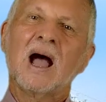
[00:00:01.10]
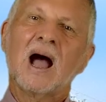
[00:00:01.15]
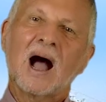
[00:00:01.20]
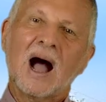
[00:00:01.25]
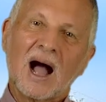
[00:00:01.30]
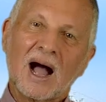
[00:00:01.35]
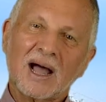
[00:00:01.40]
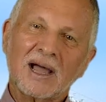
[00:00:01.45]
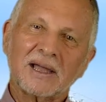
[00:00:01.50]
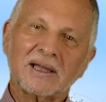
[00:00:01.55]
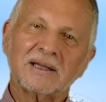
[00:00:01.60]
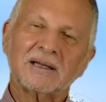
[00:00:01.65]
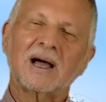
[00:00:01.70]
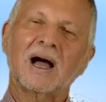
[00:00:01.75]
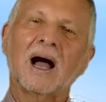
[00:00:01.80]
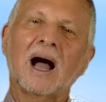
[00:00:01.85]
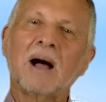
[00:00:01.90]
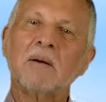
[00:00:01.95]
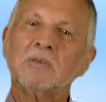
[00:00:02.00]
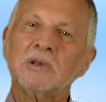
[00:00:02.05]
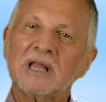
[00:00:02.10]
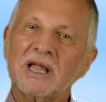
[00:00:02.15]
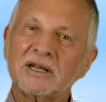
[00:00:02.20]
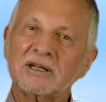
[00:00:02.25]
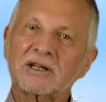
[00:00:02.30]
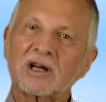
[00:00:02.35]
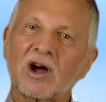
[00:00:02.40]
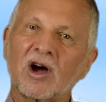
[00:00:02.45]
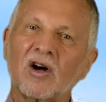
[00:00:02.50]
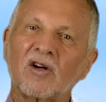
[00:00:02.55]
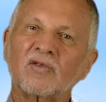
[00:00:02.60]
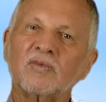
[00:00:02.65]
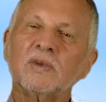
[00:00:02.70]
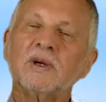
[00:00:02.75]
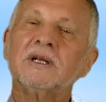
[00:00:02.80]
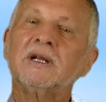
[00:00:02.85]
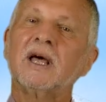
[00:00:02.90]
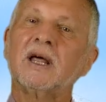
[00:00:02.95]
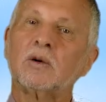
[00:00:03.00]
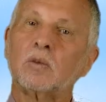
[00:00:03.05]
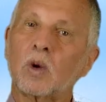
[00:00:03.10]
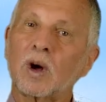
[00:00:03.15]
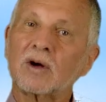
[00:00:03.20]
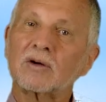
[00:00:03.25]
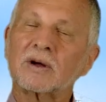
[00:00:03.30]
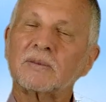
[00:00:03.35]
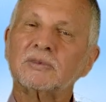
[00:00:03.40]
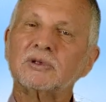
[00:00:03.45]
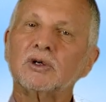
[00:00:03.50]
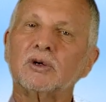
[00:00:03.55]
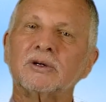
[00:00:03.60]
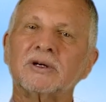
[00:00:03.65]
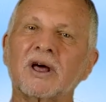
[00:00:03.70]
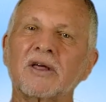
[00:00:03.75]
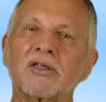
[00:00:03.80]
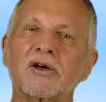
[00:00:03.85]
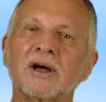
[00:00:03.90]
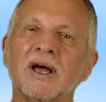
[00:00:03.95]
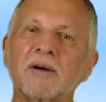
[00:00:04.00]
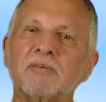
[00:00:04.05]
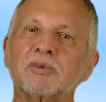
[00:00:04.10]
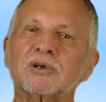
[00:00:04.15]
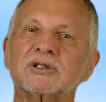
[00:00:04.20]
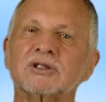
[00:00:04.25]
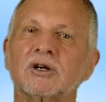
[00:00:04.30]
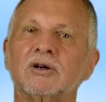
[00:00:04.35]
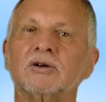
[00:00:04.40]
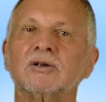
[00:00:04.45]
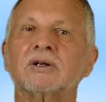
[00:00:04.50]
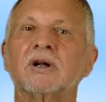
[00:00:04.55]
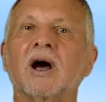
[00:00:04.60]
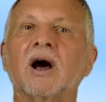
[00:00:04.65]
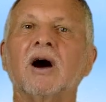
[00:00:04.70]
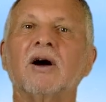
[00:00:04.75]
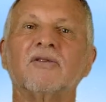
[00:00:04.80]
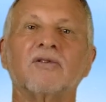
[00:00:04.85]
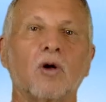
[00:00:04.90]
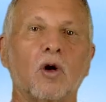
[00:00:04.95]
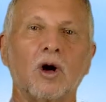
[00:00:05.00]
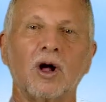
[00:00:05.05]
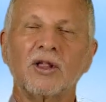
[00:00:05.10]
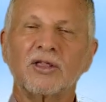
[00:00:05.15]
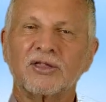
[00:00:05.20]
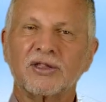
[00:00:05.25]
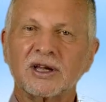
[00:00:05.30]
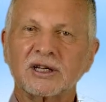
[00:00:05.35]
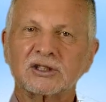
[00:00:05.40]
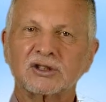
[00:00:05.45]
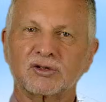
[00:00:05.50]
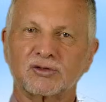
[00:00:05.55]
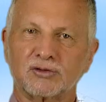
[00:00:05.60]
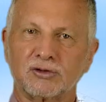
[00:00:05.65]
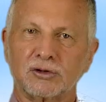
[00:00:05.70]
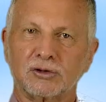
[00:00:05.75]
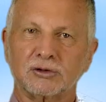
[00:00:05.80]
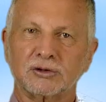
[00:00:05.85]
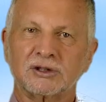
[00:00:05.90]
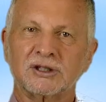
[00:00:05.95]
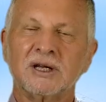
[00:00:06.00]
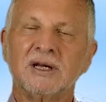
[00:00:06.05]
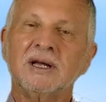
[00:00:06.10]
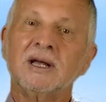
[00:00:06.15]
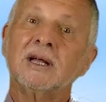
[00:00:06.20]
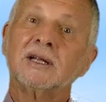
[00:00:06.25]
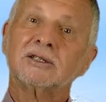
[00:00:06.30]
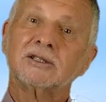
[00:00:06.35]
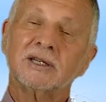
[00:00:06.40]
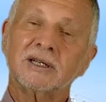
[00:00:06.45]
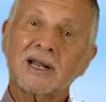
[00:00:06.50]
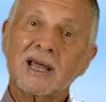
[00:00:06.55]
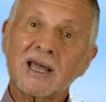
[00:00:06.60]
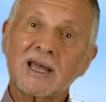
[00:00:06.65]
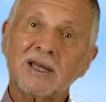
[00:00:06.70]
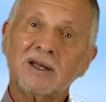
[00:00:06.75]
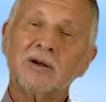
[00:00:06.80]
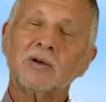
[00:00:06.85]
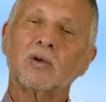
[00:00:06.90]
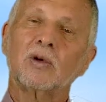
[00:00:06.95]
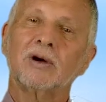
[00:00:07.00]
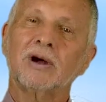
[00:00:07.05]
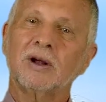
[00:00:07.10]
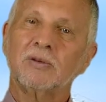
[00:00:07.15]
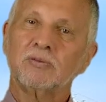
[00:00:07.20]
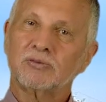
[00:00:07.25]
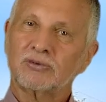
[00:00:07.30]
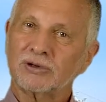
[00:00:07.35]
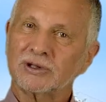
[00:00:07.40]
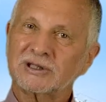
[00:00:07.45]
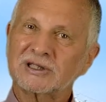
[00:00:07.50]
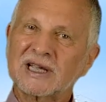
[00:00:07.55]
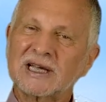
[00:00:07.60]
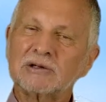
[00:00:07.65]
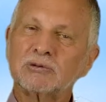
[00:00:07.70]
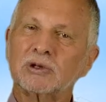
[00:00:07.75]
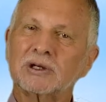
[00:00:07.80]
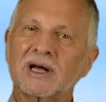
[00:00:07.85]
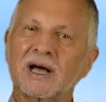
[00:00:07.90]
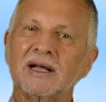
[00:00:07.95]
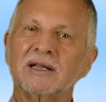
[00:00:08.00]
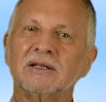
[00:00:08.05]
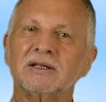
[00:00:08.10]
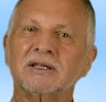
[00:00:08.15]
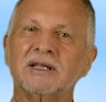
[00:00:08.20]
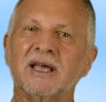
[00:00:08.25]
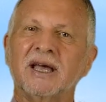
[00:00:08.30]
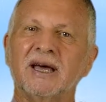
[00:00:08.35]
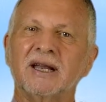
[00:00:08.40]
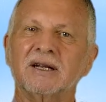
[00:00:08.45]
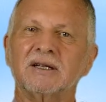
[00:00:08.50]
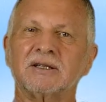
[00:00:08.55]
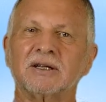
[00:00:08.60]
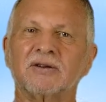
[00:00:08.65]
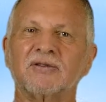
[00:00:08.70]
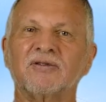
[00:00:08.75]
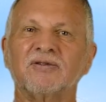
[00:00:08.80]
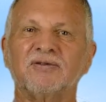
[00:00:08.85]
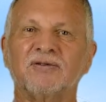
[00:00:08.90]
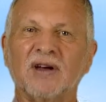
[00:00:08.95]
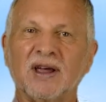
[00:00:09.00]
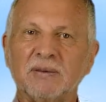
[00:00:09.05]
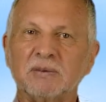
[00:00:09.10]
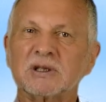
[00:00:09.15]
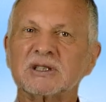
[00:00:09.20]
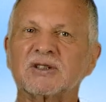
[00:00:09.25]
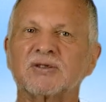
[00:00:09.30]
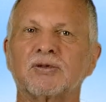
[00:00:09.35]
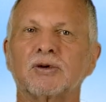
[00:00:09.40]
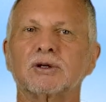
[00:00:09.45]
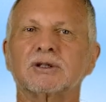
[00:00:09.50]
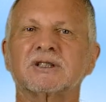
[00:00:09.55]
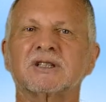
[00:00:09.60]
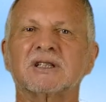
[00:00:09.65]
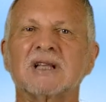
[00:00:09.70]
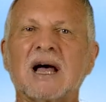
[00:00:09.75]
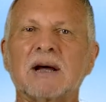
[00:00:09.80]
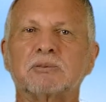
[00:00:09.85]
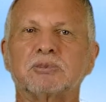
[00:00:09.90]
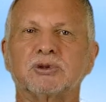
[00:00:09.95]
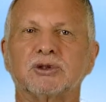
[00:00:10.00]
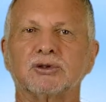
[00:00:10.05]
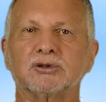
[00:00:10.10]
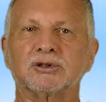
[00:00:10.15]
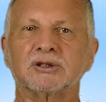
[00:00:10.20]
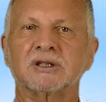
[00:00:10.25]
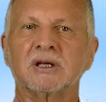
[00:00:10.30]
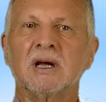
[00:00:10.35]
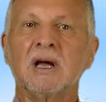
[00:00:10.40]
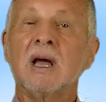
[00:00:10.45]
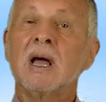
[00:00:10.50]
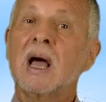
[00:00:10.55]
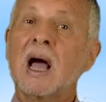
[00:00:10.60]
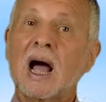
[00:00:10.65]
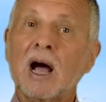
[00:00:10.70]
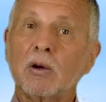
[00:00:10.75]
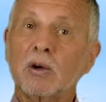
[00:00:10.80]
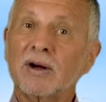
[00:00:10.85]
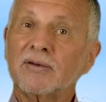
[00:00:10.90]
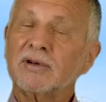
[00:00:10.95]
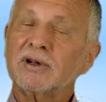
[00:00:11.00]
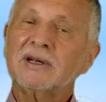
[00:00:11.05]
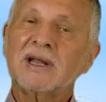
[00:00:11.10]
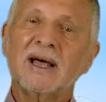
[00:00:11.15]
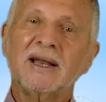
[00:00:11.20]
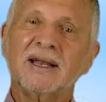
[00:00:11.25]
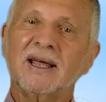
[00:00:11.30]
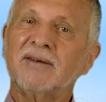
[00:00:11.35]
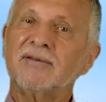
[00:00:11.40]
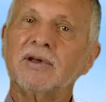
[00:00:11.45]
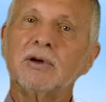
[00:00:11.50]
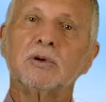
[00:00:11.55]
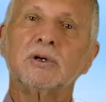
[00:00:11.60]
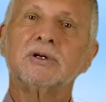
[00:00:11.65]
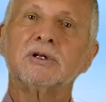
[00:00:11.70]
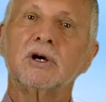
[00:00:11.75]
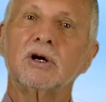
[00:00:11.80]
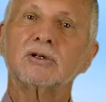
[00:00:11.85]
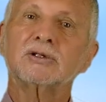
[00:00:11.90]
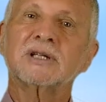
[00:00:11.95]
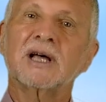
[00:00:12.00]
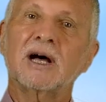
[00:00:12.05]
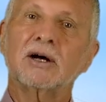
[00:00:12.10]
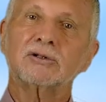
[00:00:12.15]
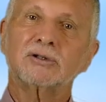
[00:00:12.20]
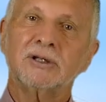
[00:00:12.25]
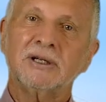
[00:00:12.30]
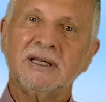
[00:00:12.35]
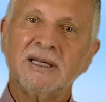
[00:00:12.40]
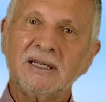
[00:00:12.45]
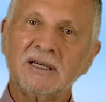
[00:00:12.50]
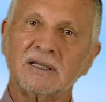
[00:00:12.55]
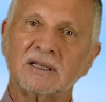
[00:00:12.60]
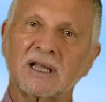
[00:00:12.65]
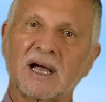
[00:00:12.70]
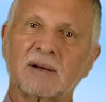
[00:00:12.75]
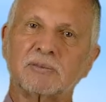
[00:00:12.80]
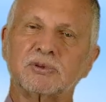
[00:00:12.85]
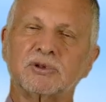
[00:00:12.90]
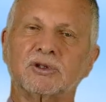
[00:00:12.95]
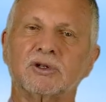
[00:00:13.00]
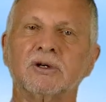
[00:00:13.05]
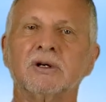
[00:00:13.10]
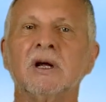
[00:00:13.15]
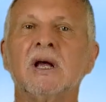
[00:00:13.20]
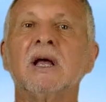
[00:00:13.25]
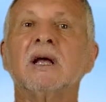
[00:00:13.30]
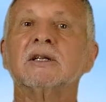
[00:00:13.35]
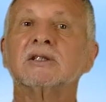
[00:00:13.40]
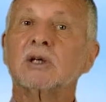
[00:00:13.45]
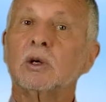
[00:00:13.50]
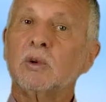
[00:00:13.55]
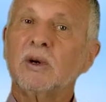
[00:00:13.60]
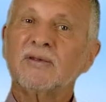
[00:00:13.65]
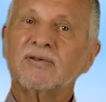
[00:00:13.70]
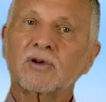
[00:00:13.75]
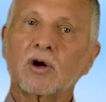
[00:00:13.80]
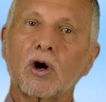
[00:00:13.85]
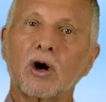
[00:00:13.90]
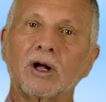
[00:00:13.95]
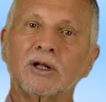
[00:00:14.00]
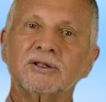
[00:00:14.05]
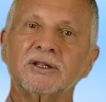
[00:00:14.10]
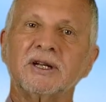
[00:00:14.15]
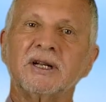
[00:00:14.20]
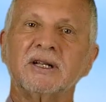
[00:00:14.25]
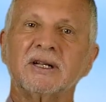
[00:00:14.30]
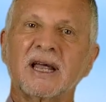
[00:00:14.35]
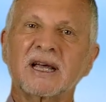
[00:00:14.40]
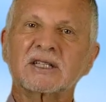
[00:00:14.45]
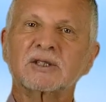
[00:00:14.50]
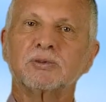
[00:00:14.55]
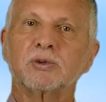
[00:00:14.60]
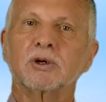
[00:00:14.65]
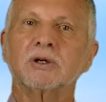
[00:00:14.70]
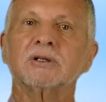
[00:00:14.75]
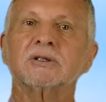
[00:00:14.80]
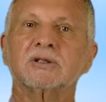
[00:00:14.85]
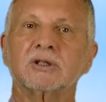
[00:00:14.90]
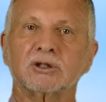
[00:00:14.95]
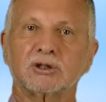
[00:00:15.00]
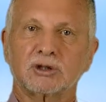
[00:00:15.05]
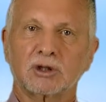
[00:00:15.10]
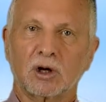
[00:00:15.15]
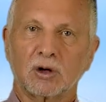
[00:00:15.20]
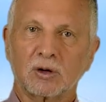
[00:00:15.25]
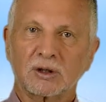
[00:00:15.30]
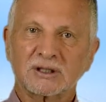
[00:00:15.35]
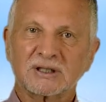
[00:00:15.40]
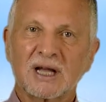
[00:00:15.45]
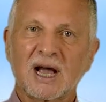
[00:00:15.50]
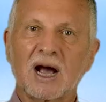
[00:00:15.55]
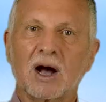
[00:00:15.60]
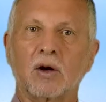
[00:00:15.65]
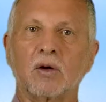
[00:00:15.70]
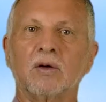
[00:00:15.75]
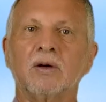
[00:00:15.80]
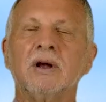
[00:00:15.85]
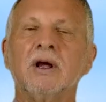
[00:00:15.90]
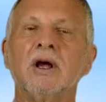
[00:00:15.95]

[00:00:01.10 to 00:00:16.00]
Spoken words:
Hi, I'm Len Kaufman and welcome to another episode of All Things Cruise. Today we're on Prince Edward Island, Canada, famous for its lobsters. However, not everyone knows how to eat a lobster, so we've called in an expert to show us how.